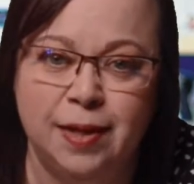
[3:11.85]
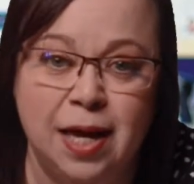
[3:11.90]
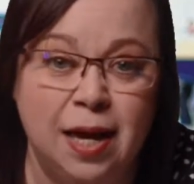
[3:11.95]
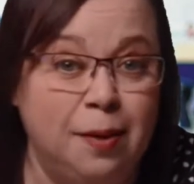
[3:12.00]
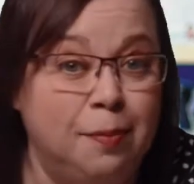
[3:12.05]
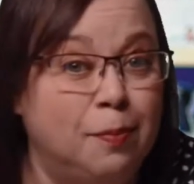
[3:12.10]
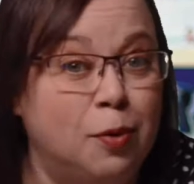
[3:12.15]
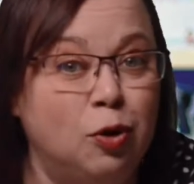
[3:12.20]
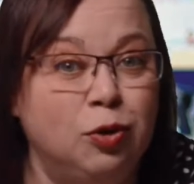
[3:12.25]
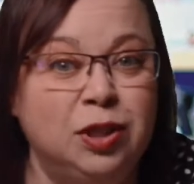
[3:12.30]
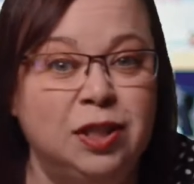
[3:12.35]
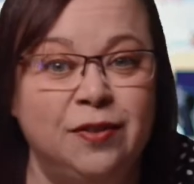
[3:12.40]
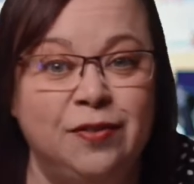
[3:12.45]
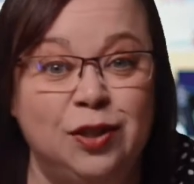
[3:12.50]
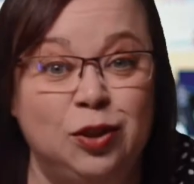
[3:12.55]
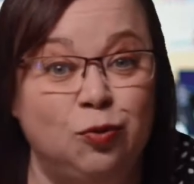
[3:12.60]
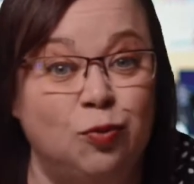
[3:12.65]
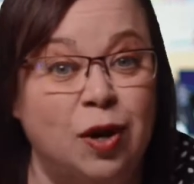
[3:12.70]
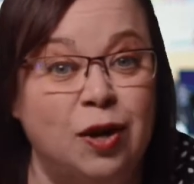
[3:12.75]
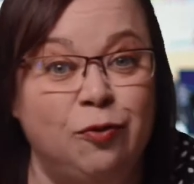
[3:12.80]
and most of
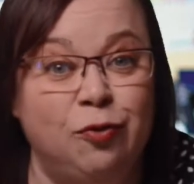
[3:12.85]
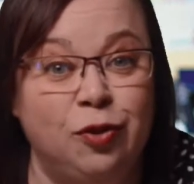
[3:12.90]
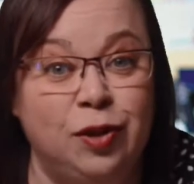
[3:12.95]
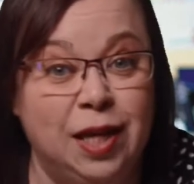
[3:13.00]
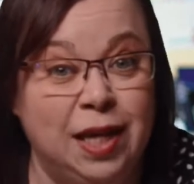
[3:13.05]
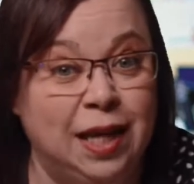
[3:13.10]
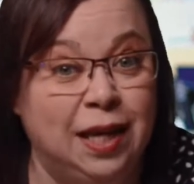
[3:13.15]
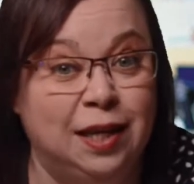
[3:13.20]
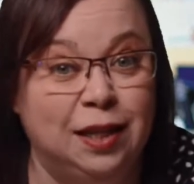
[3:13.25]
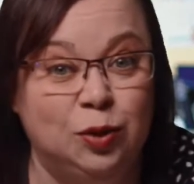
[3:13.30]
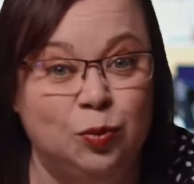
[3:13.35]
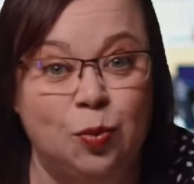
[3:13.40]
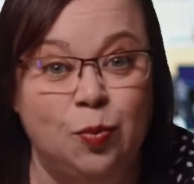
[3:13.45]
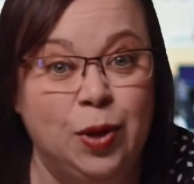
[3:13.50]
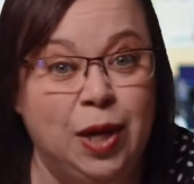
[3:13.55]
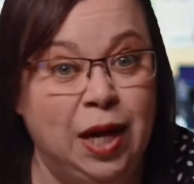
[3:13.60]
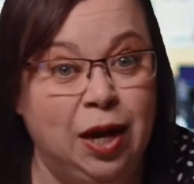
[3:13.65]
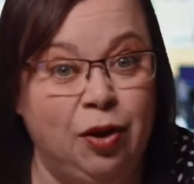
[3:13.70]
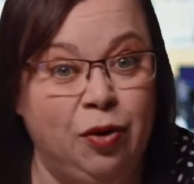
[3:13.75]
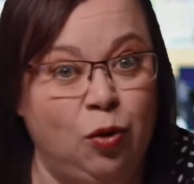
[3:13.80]
us run for the hills when
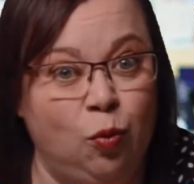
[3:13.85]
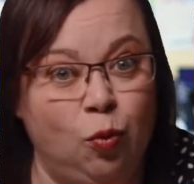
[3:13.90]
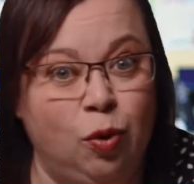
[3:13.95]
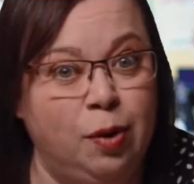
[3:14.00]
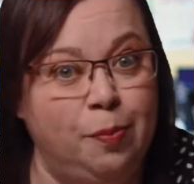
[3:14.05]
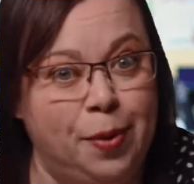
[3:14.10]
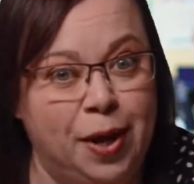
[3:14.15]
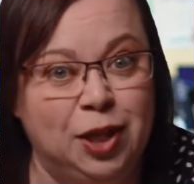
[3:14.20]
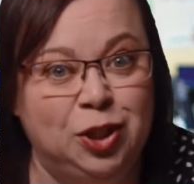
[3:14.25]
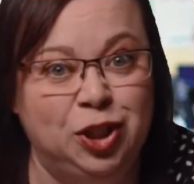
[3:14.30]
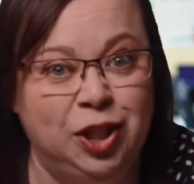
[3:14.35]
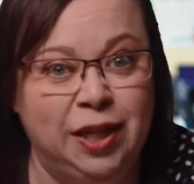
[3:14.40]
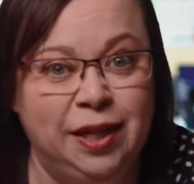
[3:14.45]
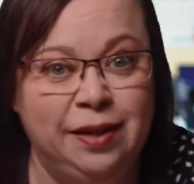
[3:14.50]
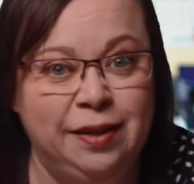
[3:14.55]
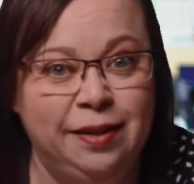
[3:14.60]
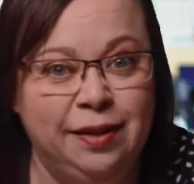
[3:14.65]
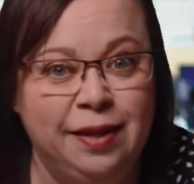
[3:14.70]
we hear the word budget.